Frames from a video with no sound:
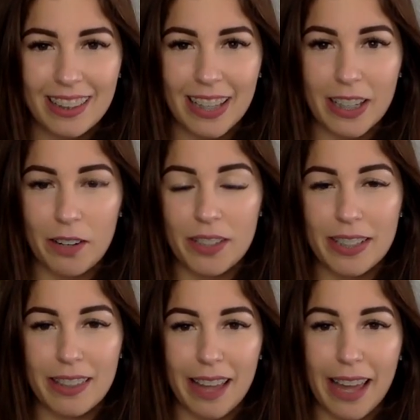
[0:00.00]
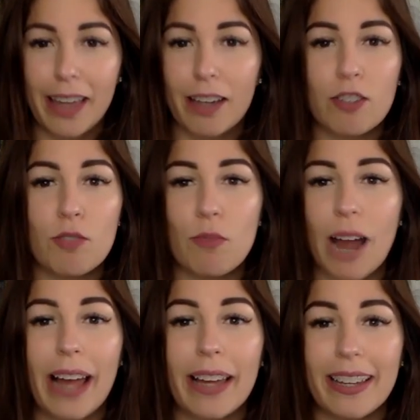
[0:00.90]
like you're slaying a
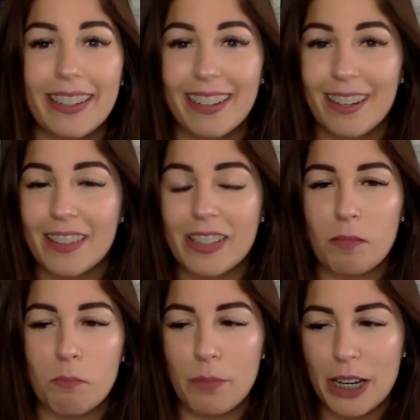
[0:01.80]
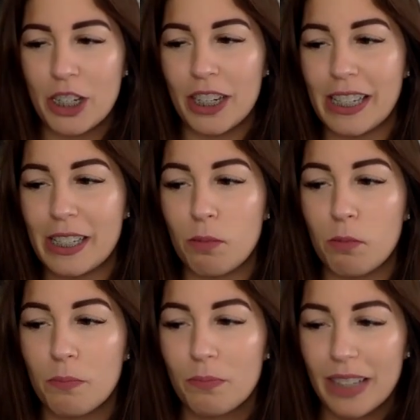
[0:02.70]
dragon on this mission to,